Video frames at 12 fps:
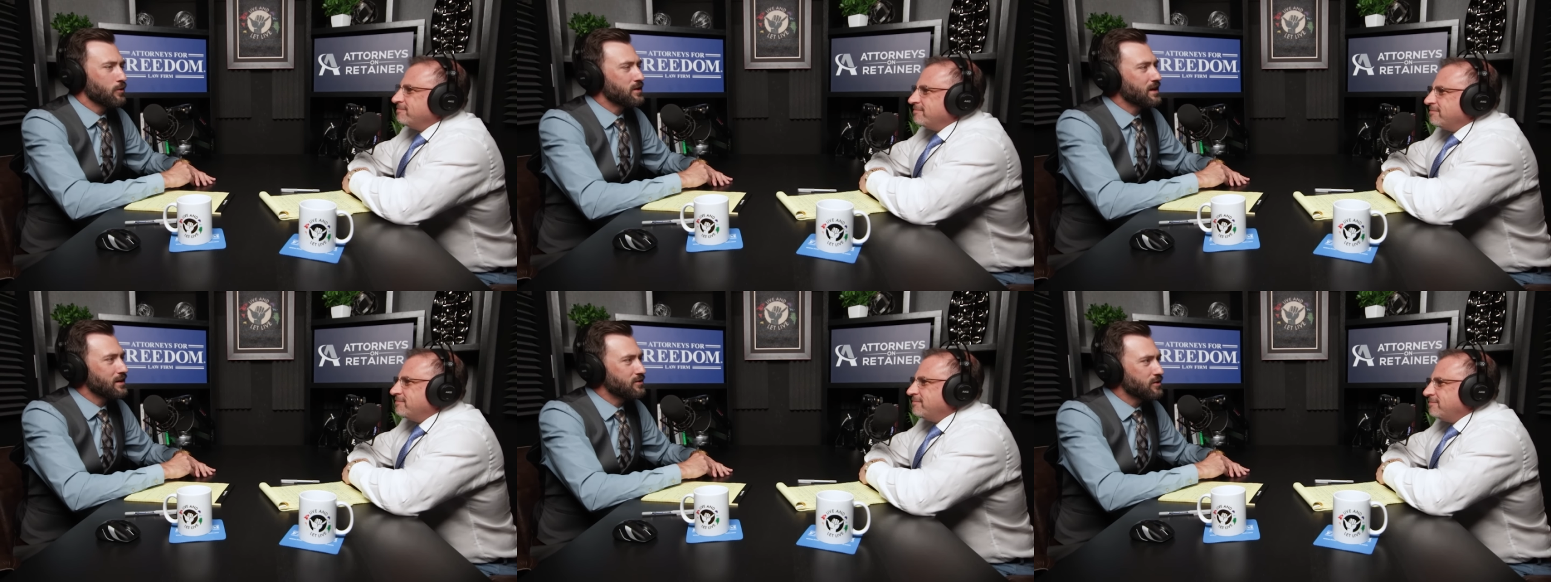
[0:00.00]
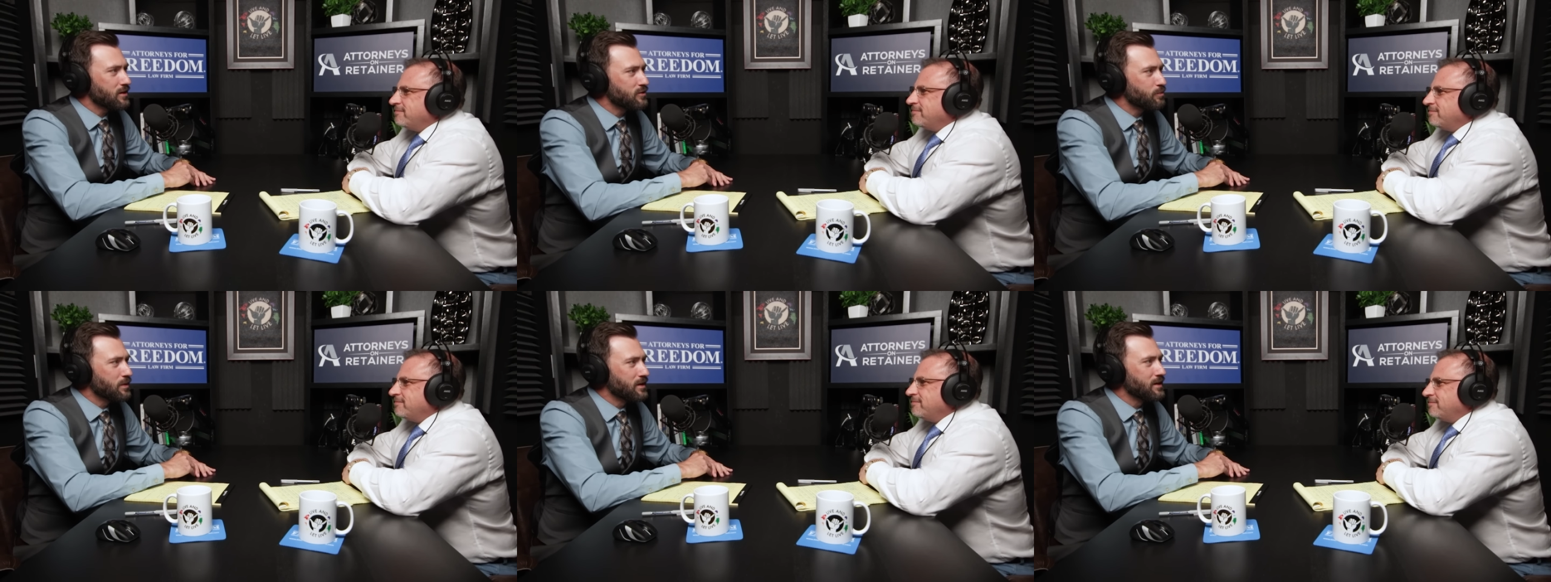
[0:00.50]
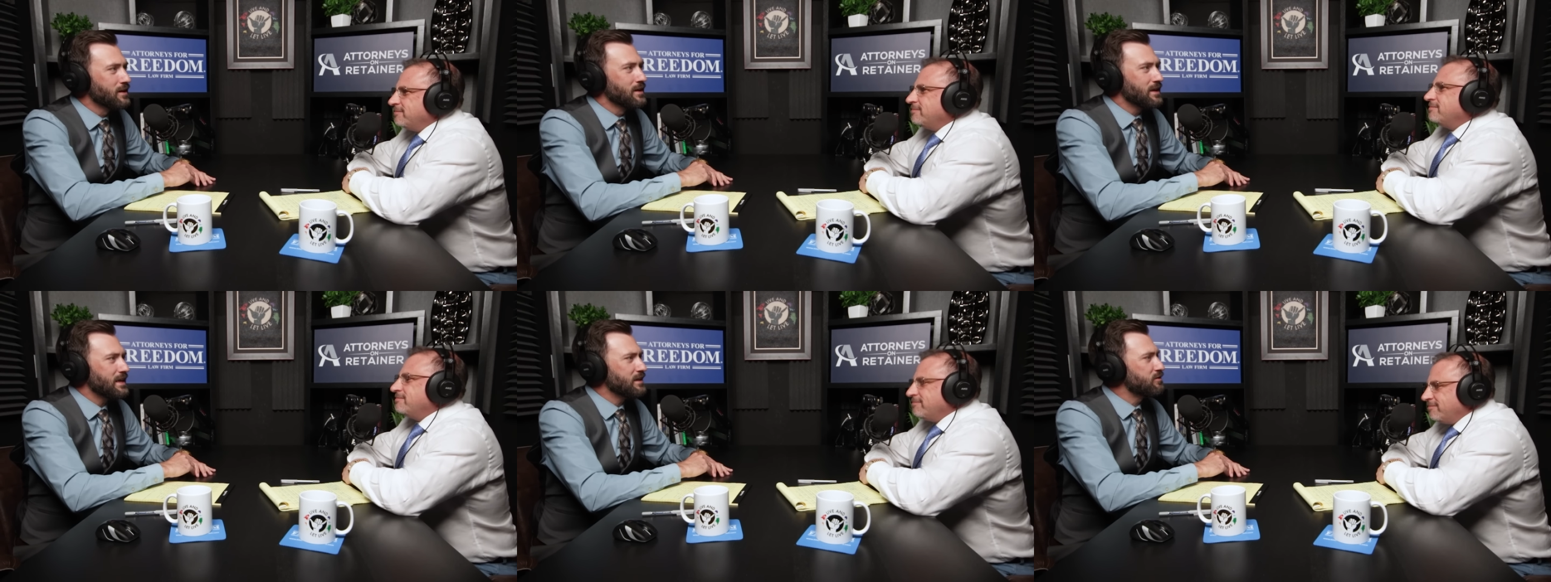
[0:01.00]
Speaker 1: okay, Judge, but
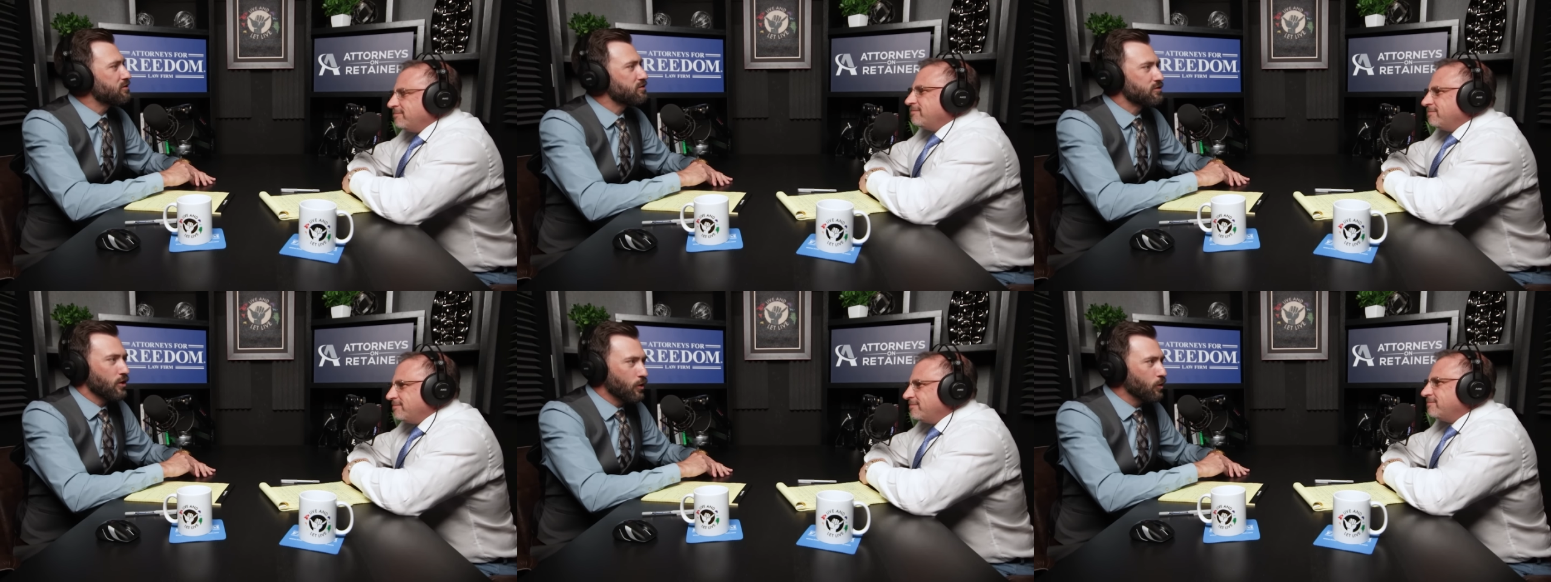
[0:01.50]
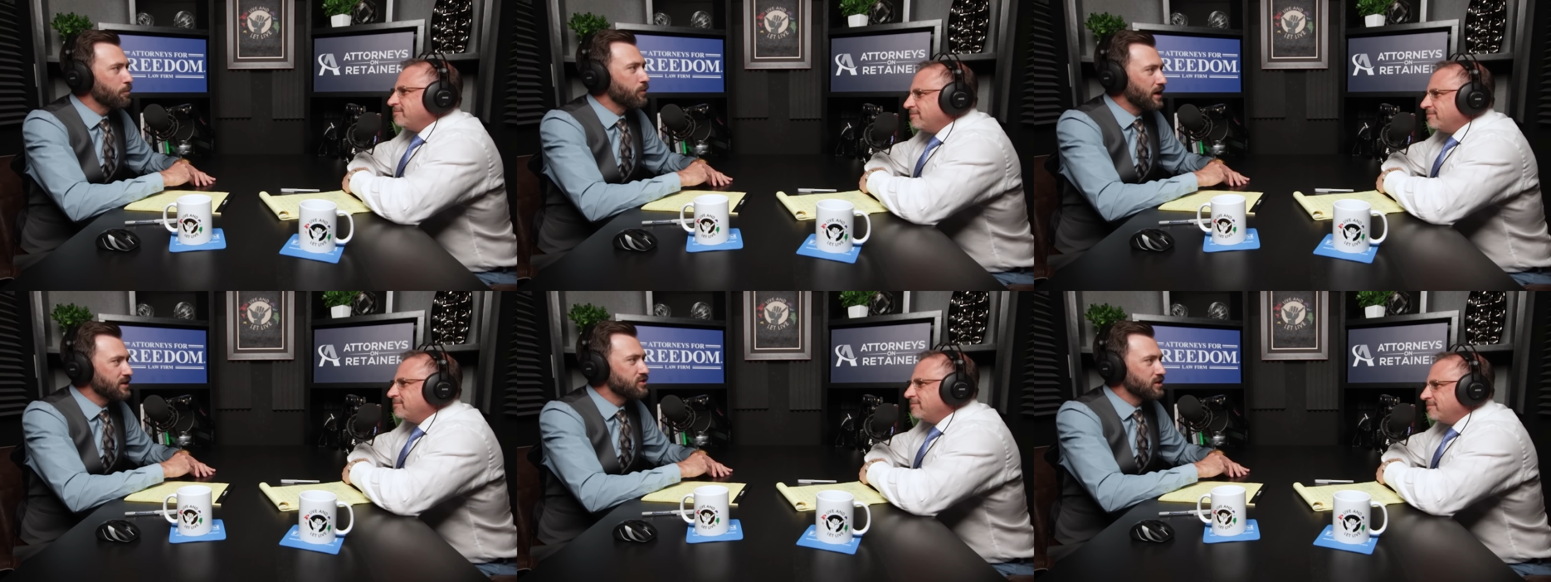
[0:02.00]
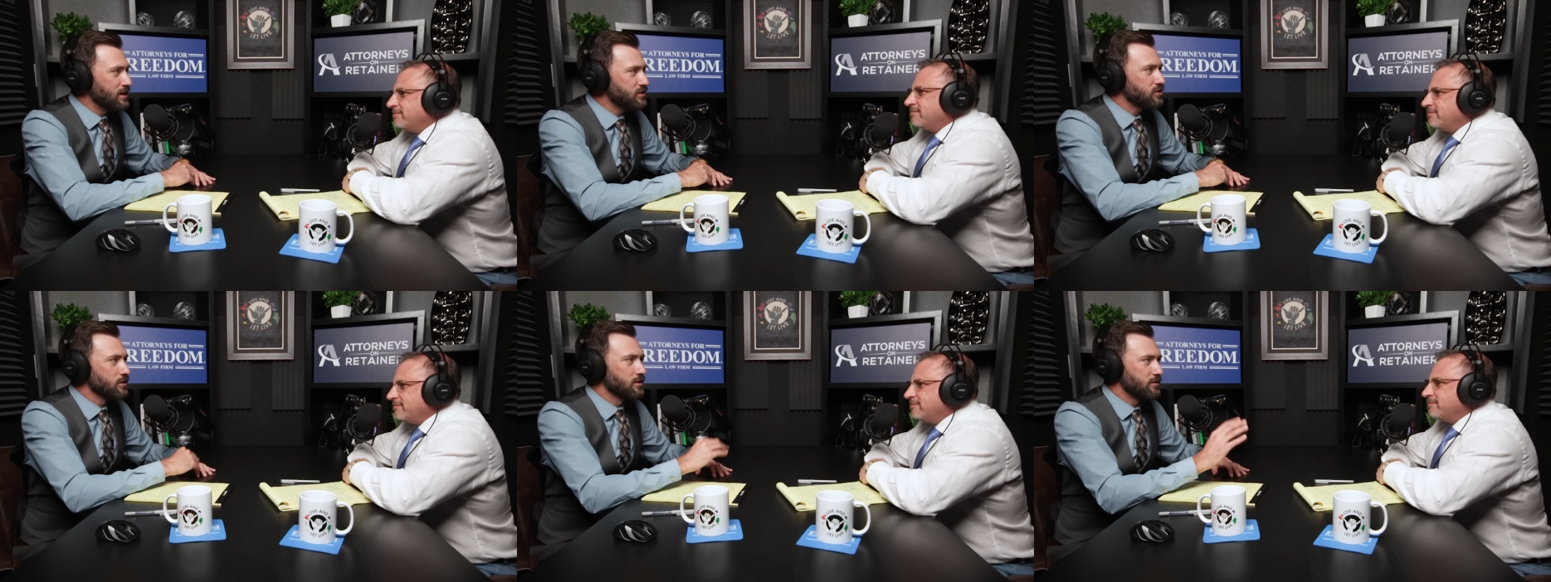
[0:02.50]
it's so
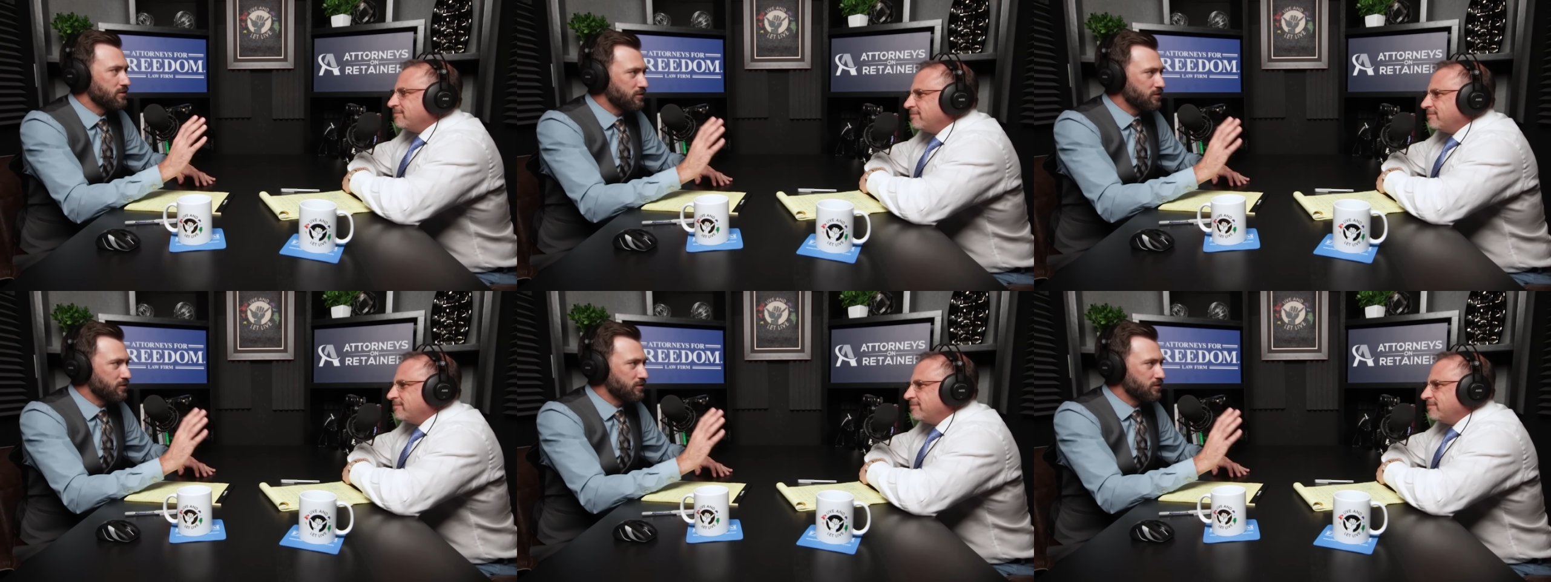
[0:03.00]
prejudicial,